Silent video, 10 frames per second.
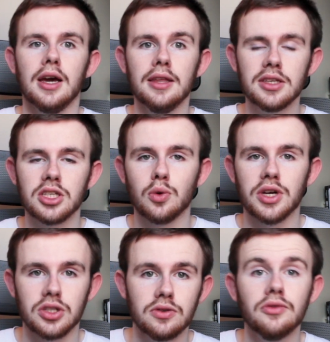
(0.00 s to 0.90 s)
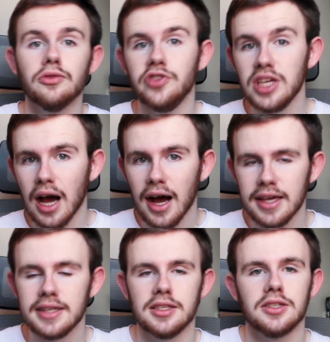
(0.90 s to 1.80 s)
In this equation, Vi
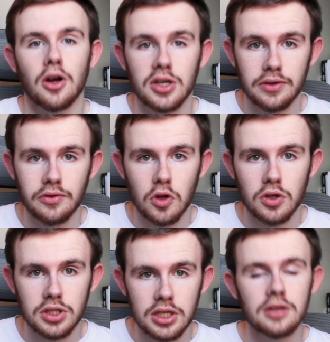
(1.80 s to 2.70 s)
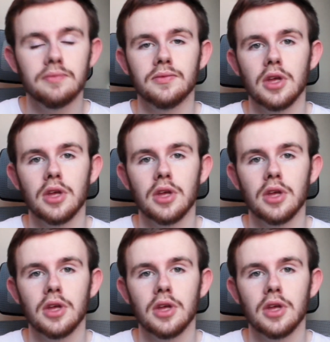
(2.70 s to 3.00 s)
is the starting velocity,